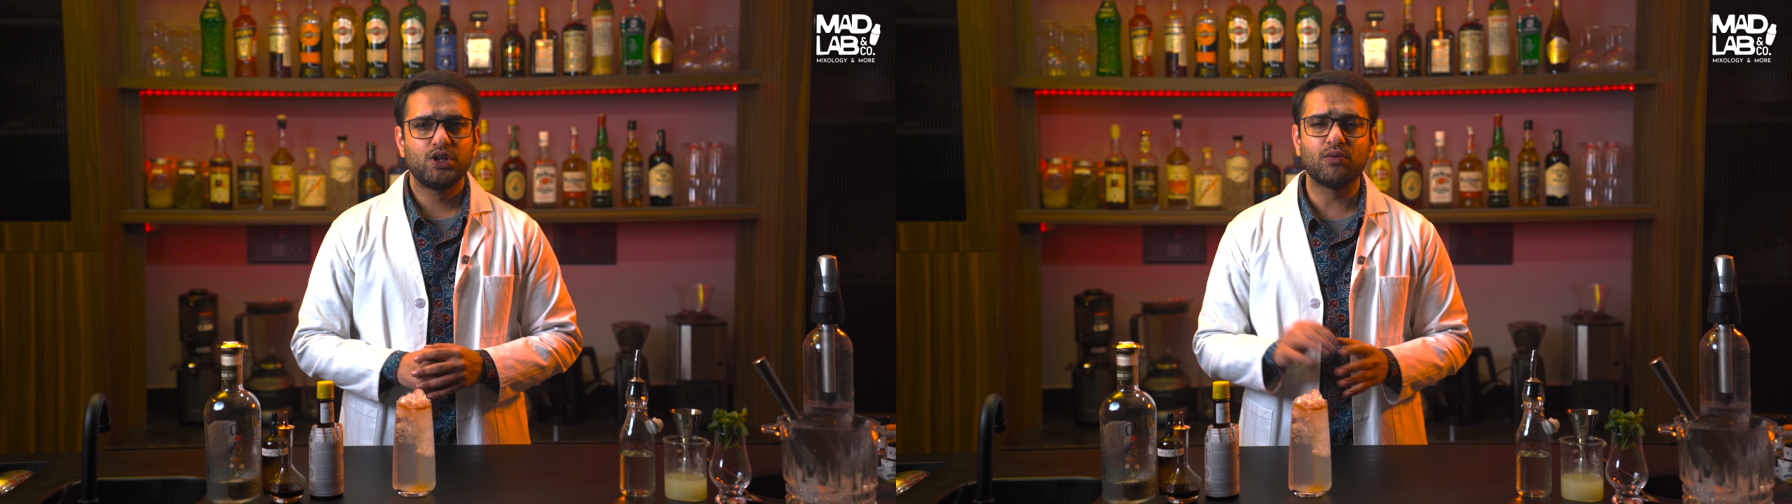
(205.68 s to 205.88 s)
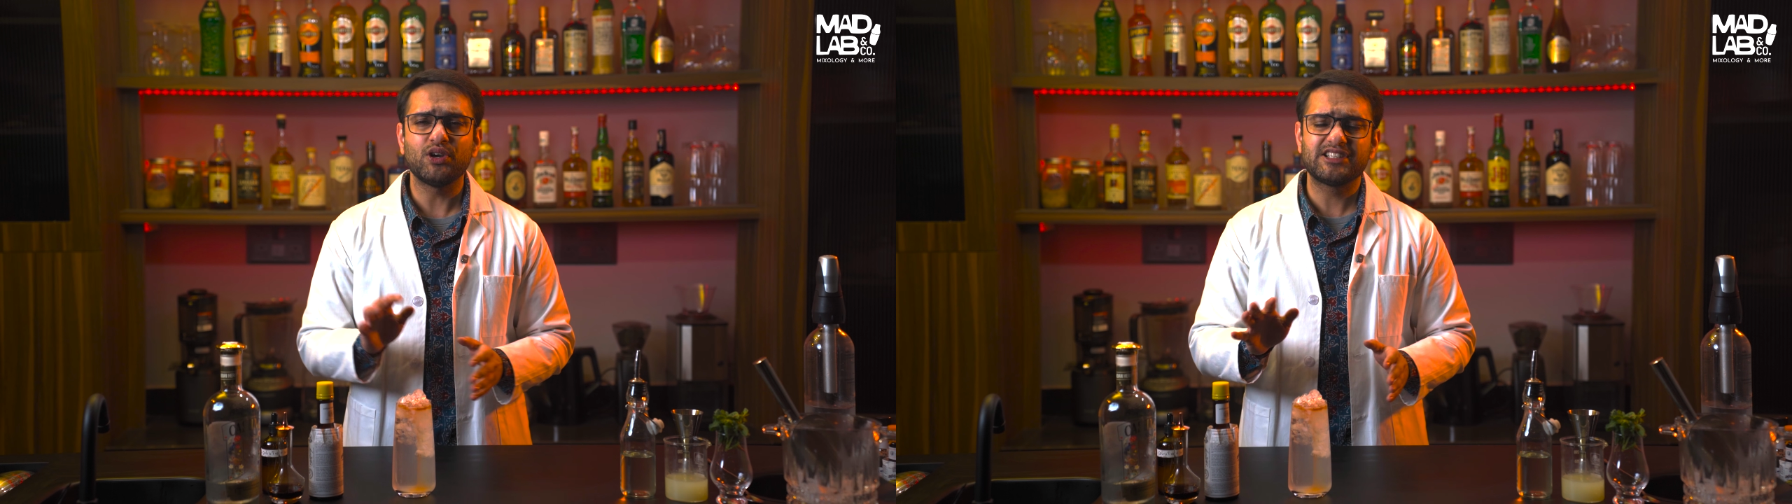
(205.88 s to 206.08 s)

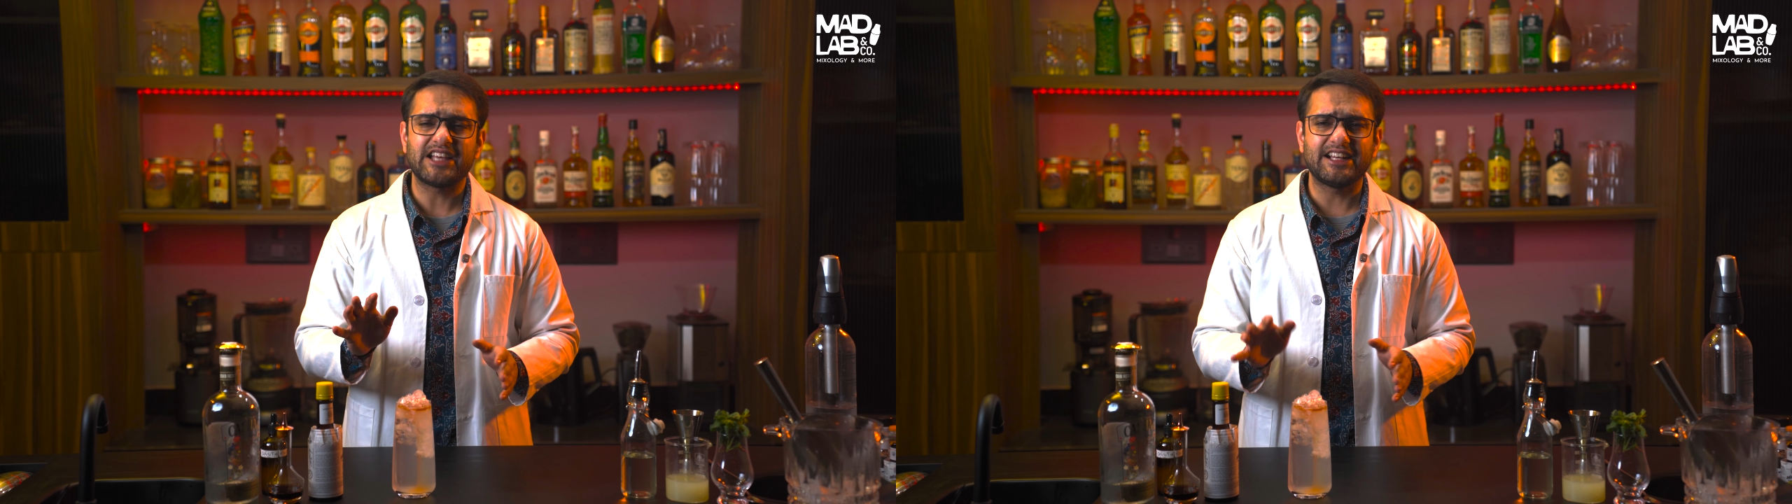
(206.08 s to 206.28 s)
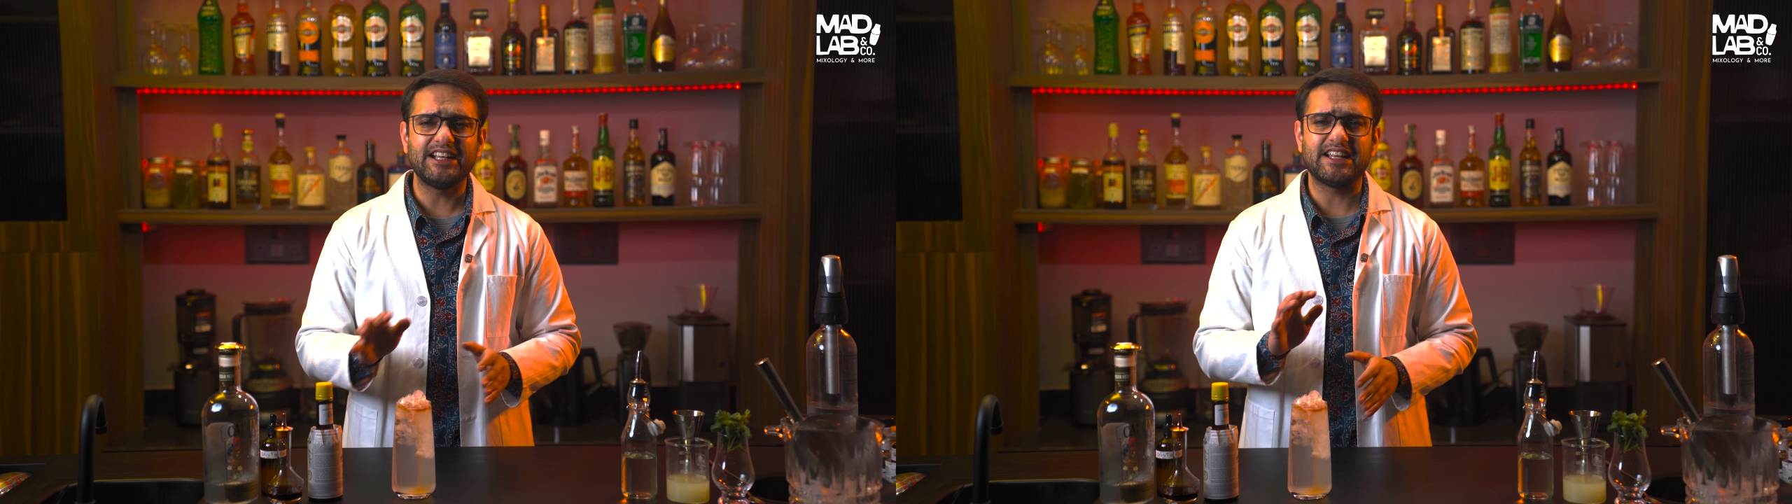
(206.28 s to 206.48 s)
You won't
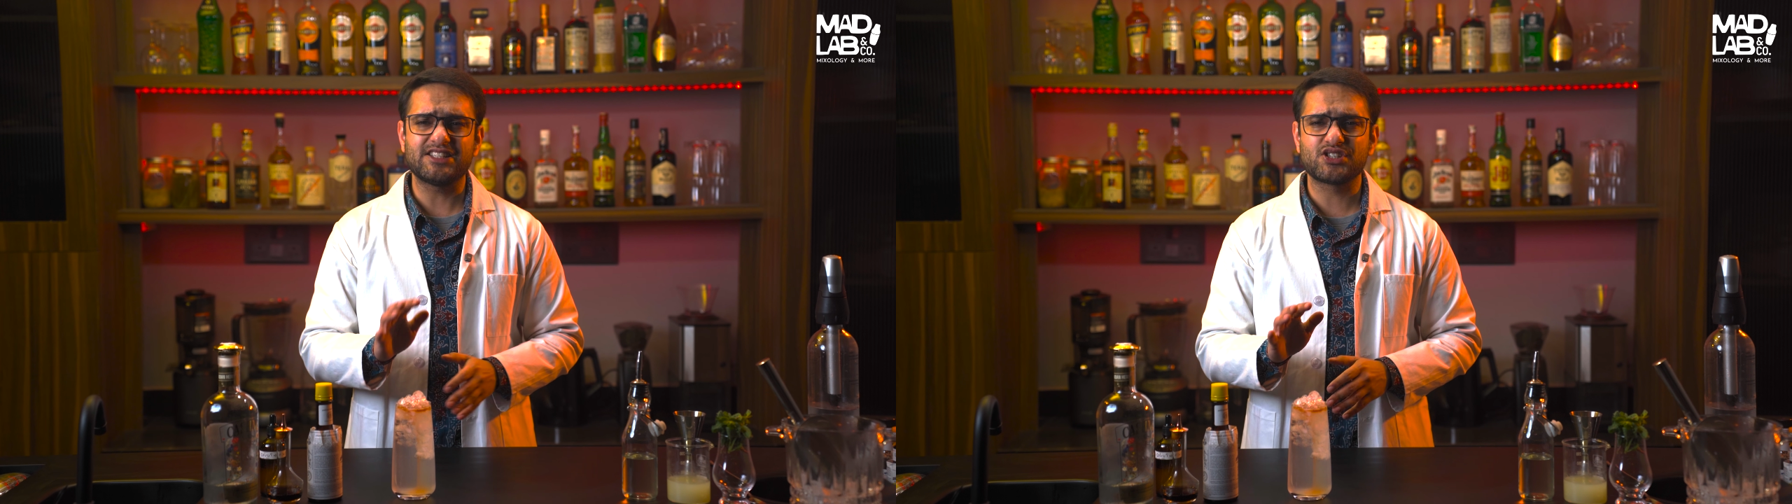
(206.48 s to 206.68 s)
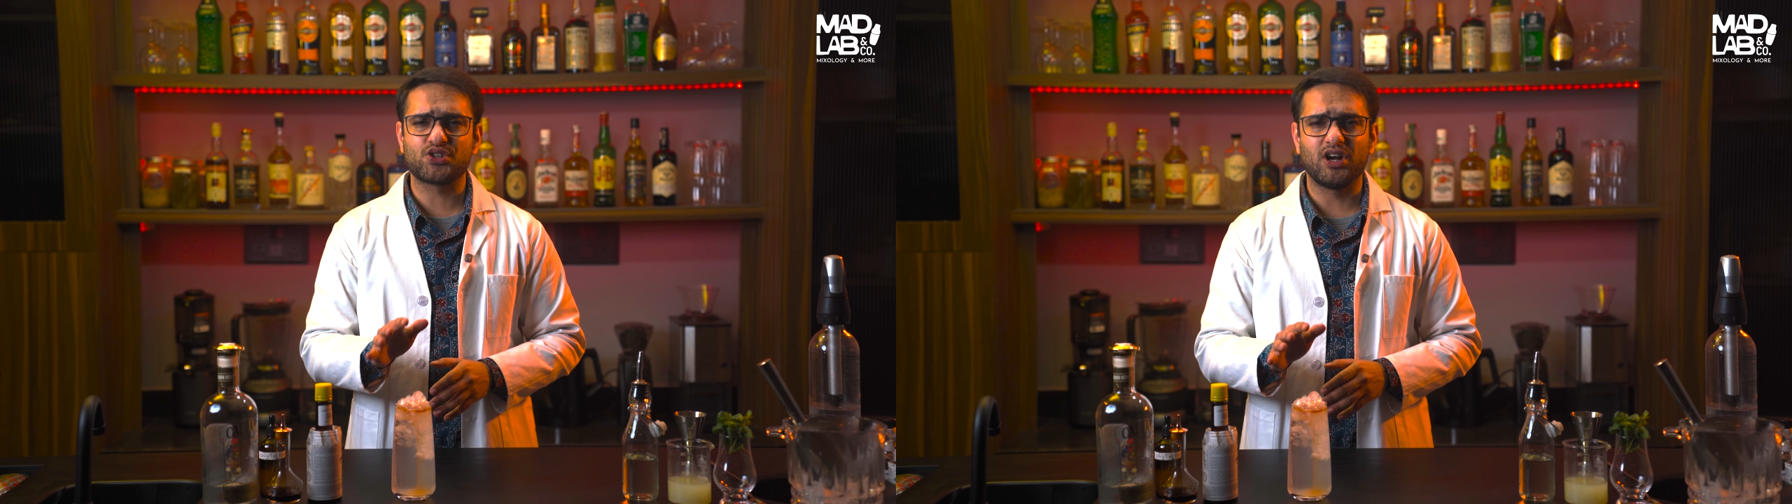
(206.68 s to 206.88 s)
exactly
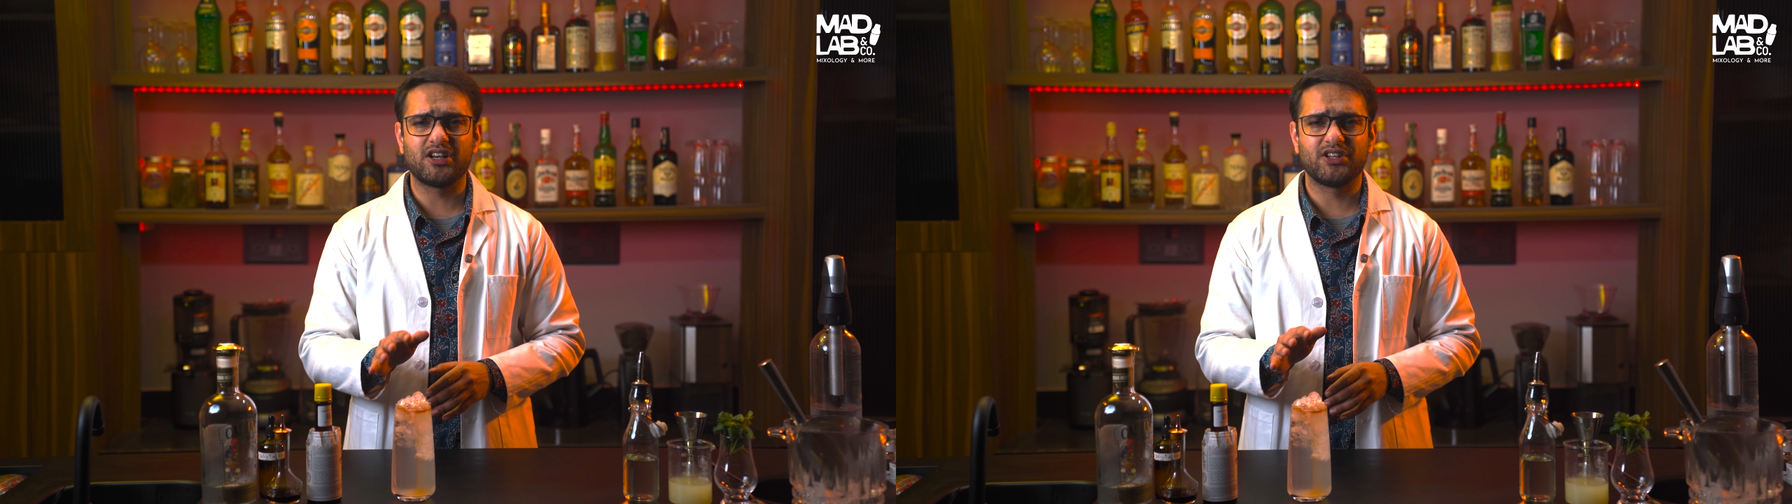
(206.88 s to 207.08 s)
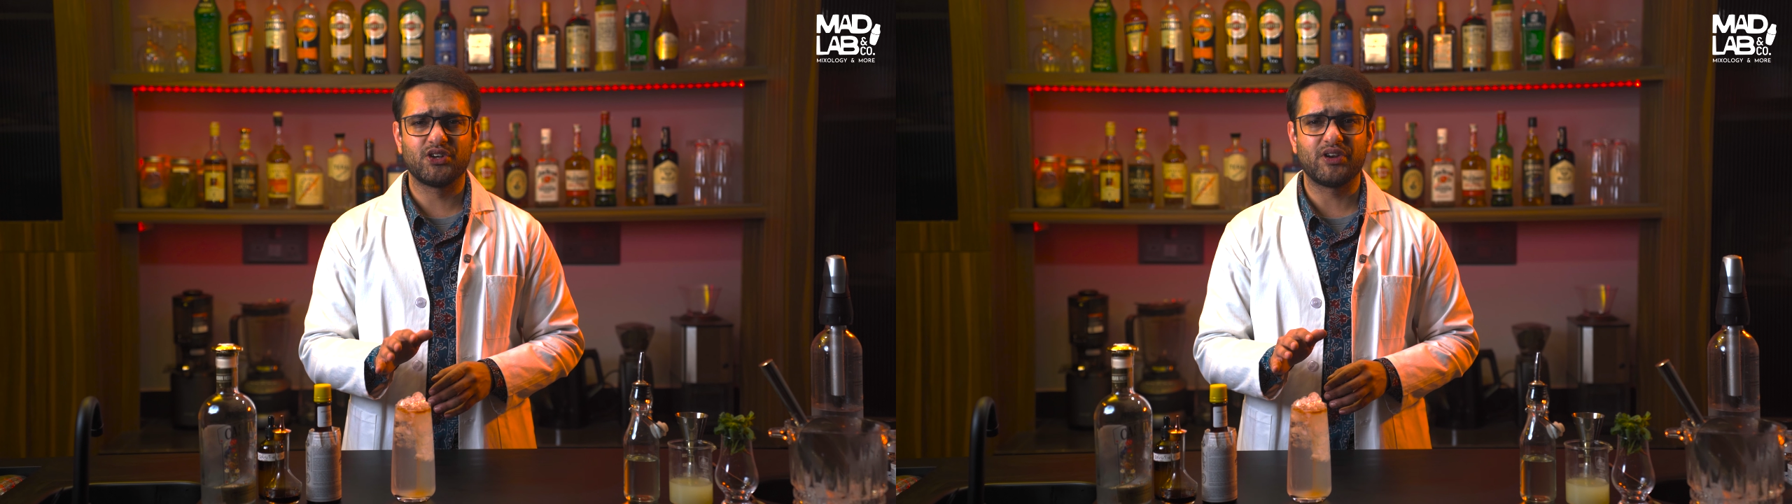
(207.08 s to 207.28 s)
taste the
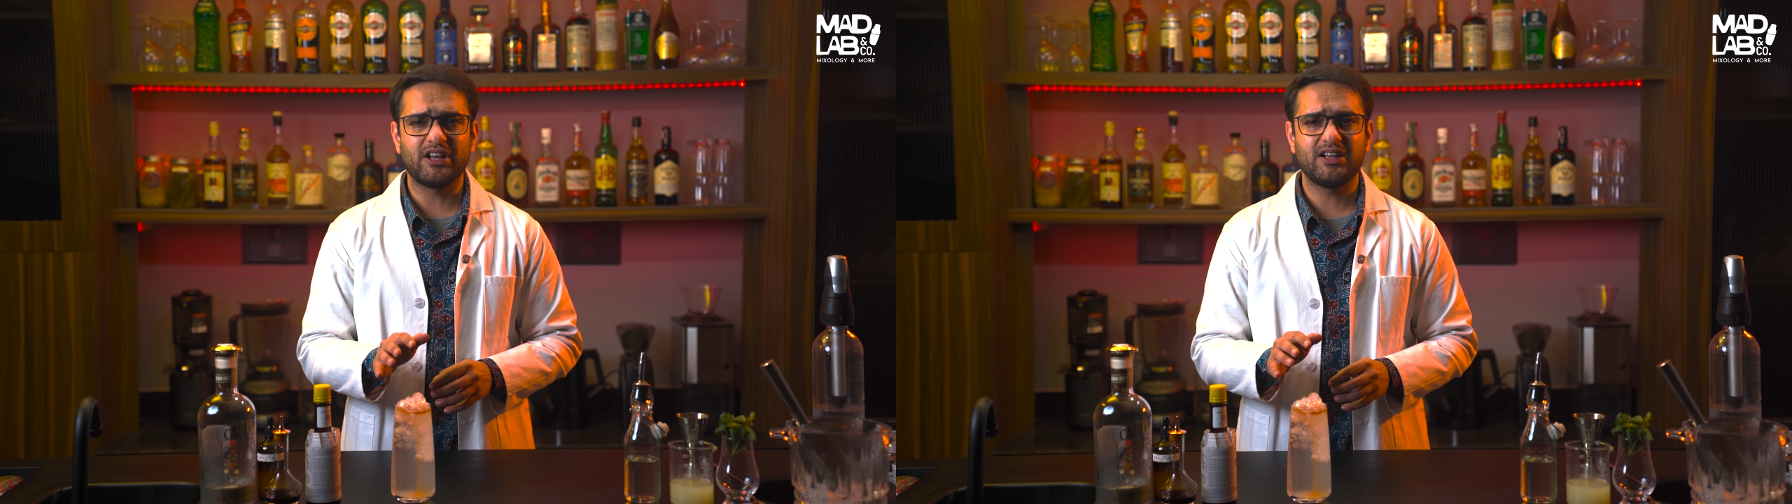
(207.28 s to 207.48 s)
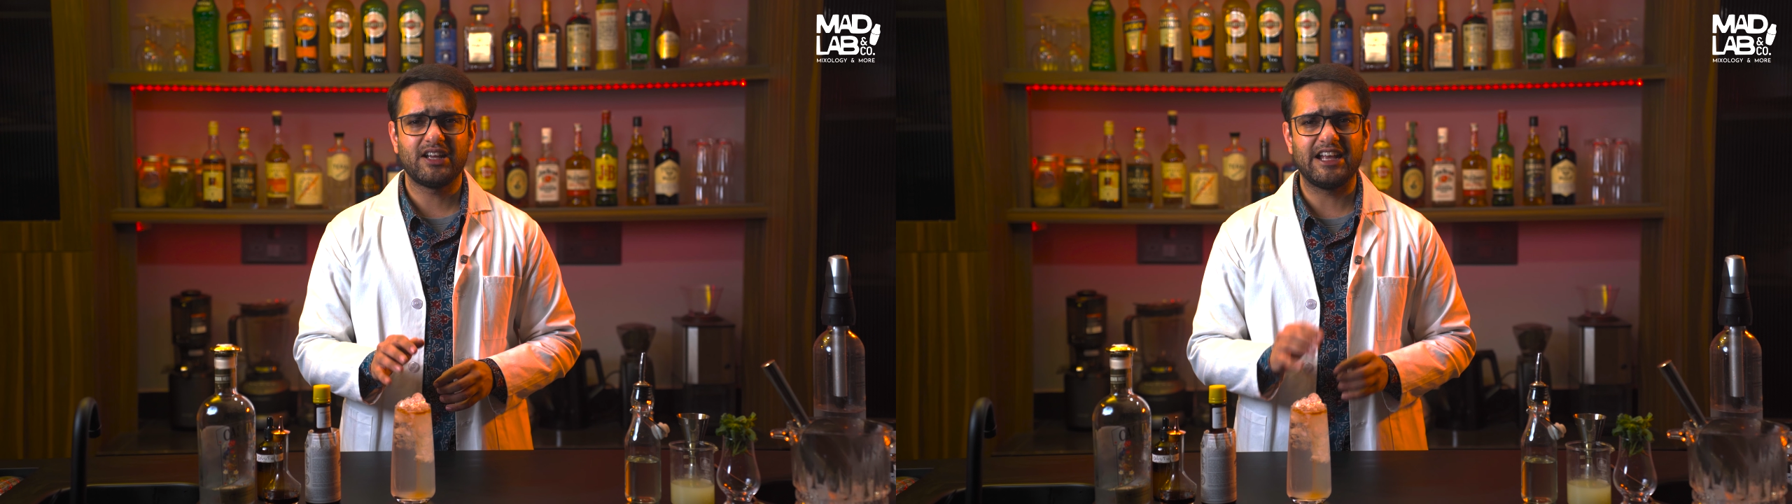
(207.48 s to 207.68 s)
salt in the drink.